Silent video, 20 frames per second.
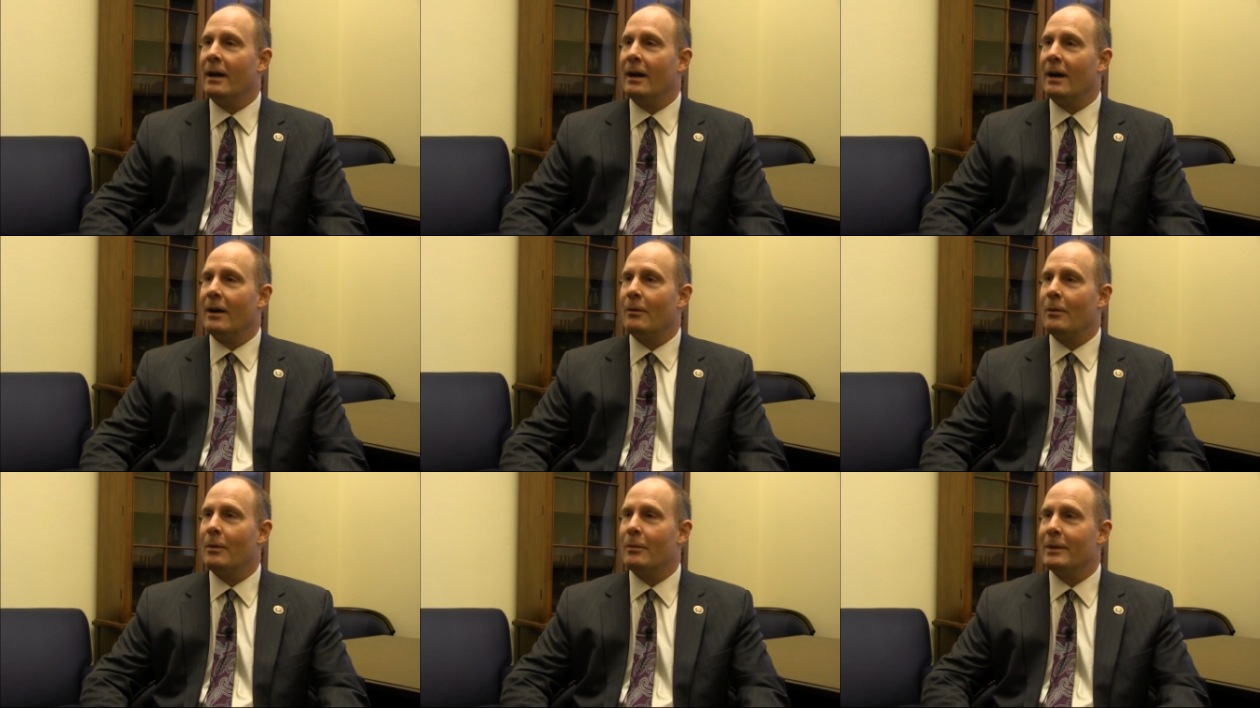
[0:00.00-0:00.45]

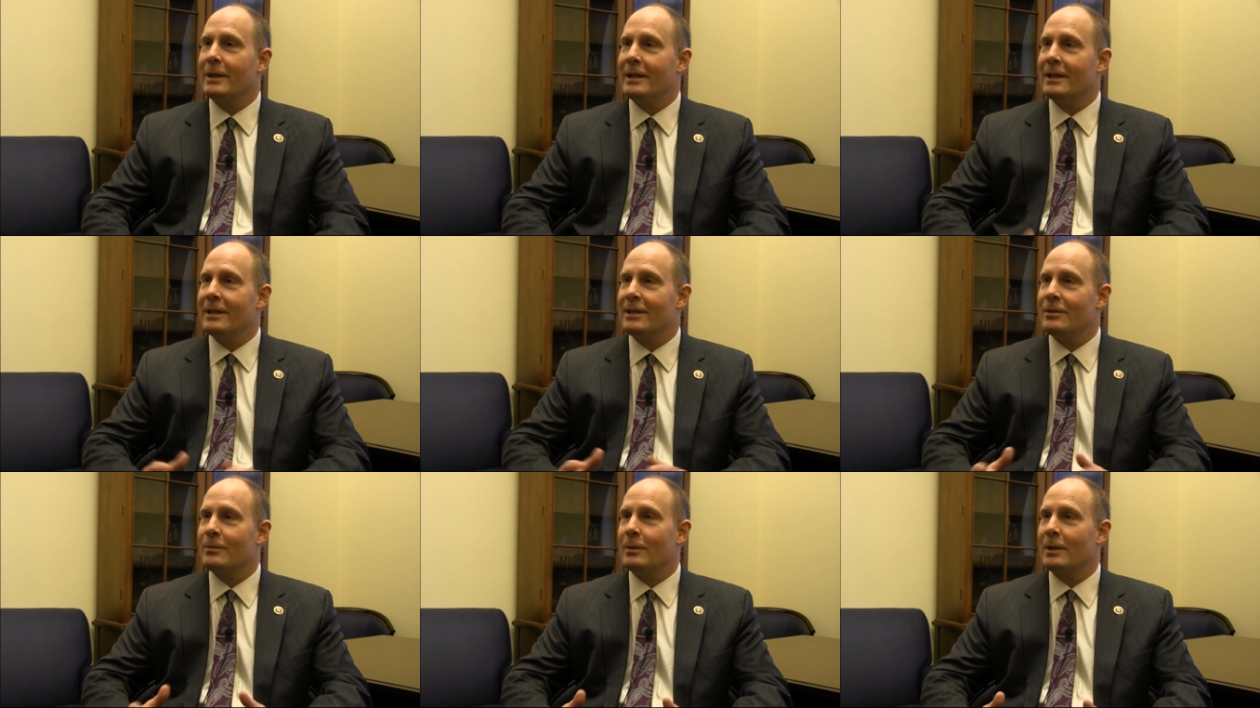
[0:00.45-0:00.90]
Uh, what we
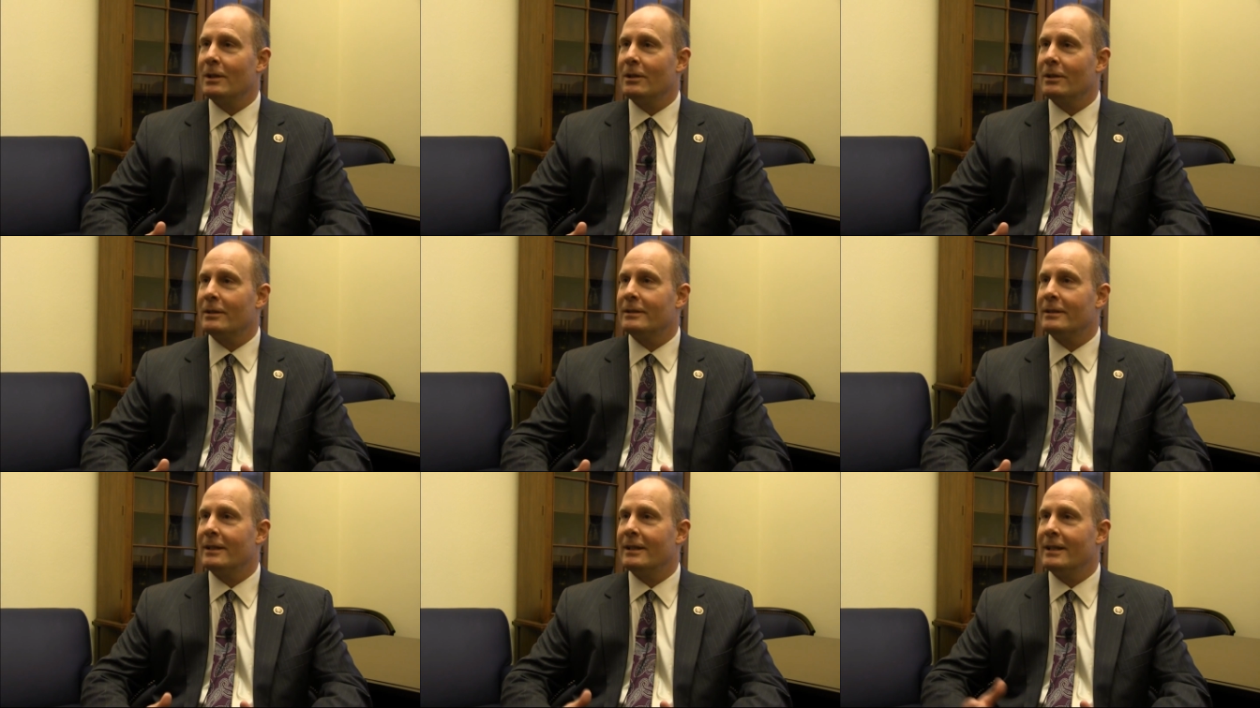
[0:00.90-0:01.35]
did is we
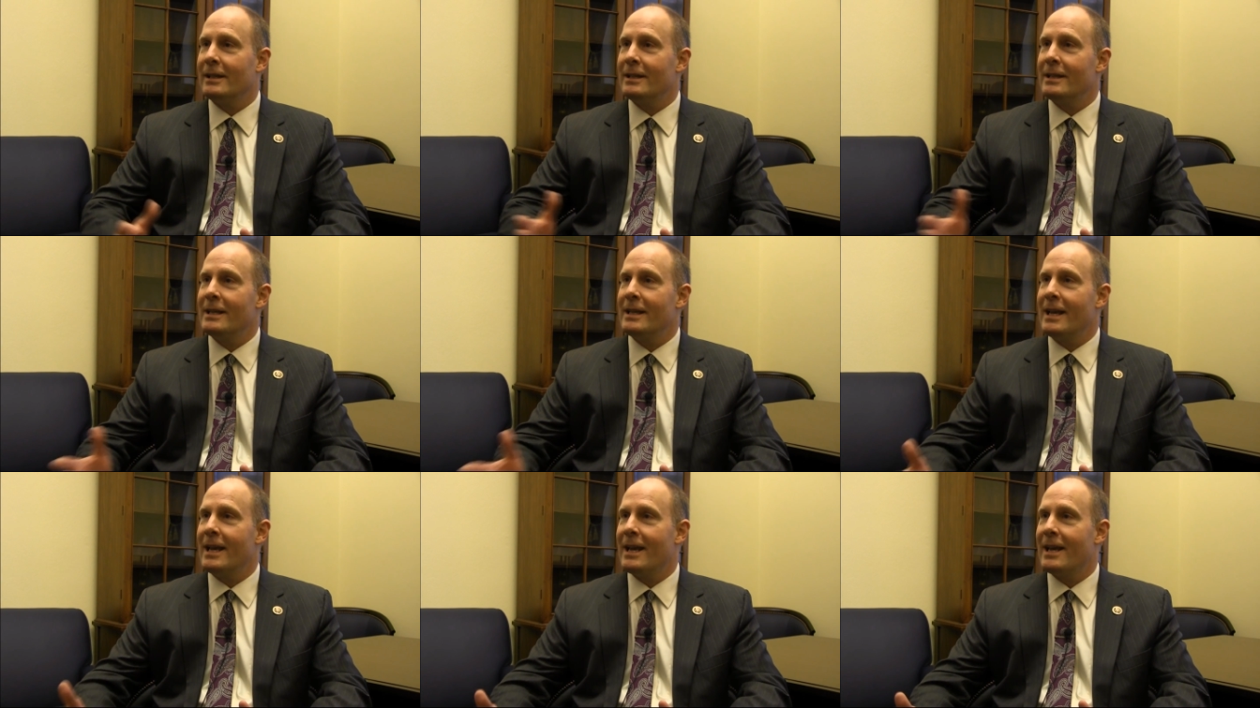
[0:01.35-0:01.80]
looked at
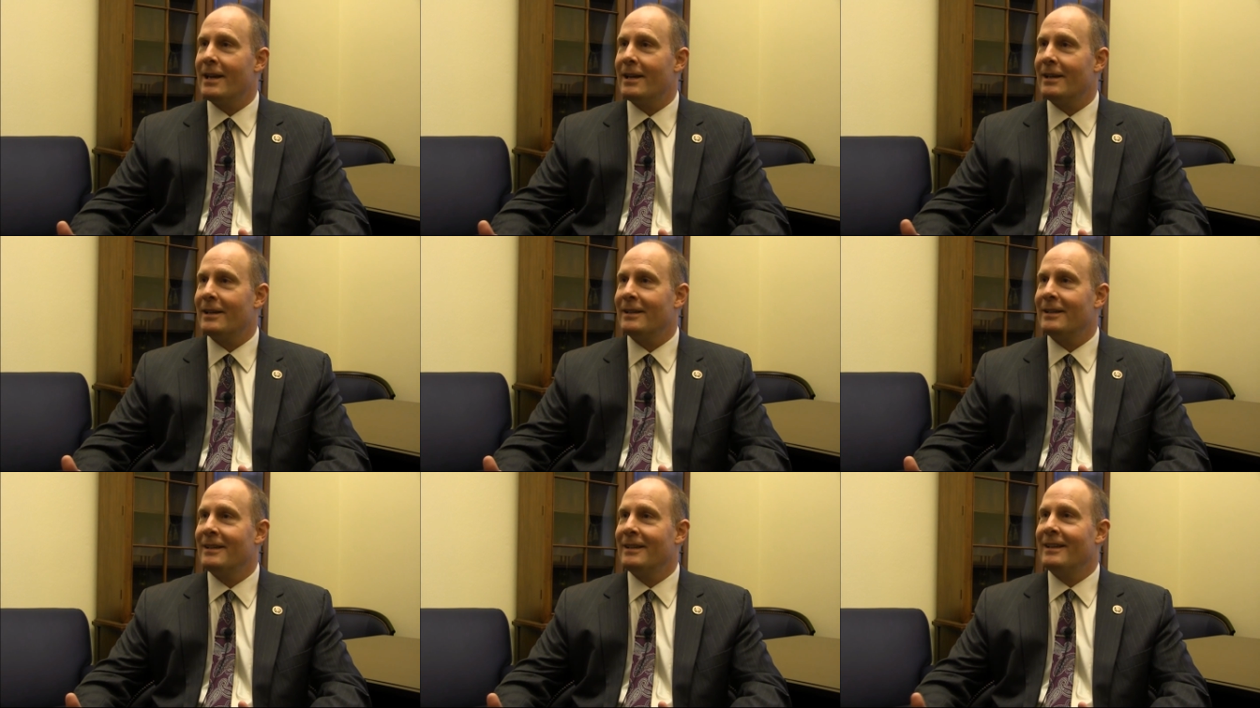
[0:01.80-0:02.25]

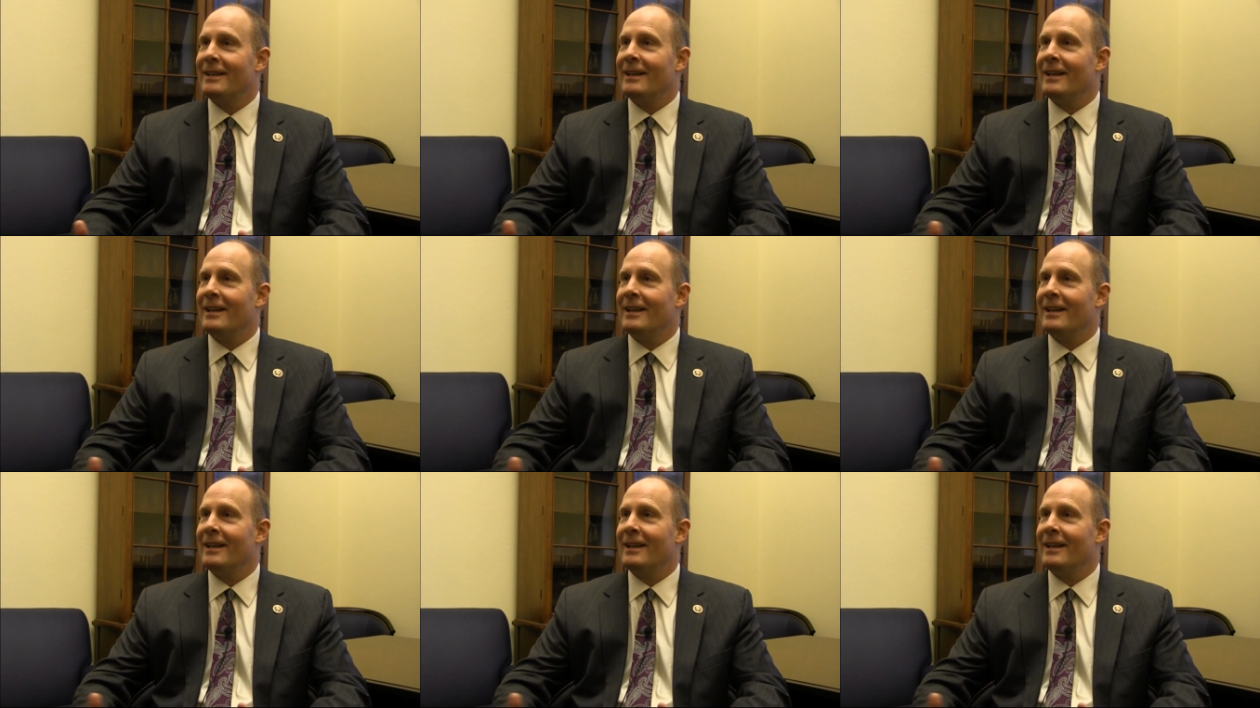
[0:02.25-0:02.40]
Indiana